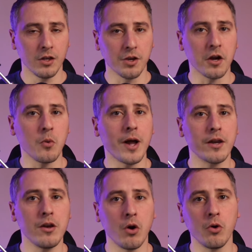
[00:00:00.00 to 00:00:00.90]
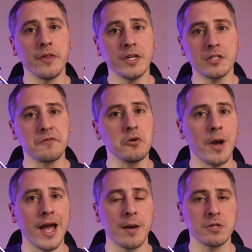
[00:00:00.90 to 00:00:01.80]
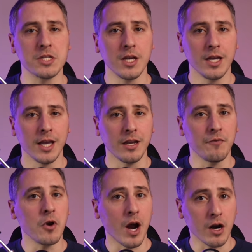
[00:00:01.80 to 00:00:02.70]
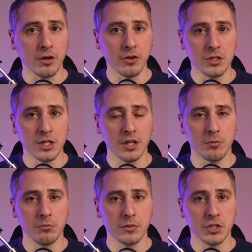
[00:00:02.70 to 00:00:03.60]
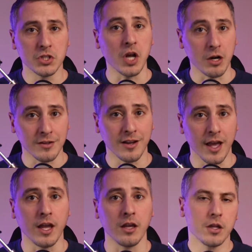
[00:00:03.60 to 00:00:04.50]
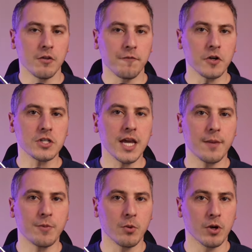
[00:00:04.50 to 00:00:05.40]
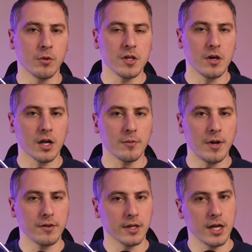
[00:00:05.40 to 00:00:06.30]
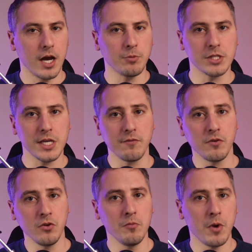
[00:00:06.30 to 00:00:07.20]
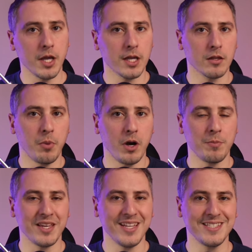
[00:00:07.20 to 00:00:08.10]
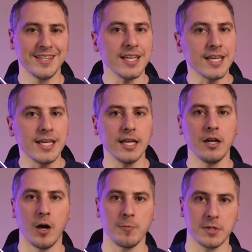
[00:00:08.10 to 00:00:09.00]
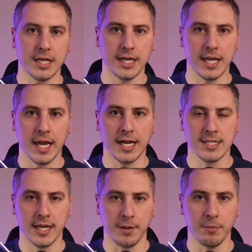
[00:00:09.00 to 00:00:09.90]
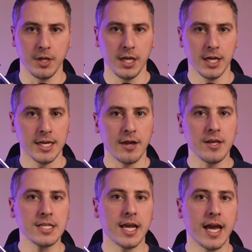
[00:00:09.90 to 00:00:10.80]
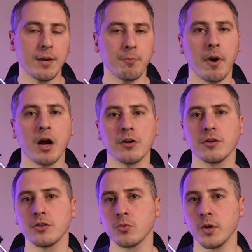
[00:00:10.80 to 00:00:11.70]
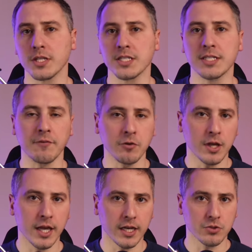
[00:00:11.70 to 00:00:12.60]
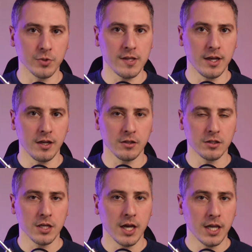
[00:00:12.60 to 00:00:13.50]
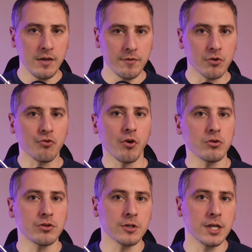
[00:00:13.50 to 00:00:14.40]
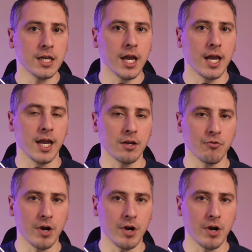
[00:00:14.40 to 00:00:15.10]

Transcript: you're going to want to know these few apps. And if you aren't using them, start today. The first app that we're going to be talking about that can help save you money at the pump is the GetUpside Gas app. Now, this app partners with several gas retailers, even grocery and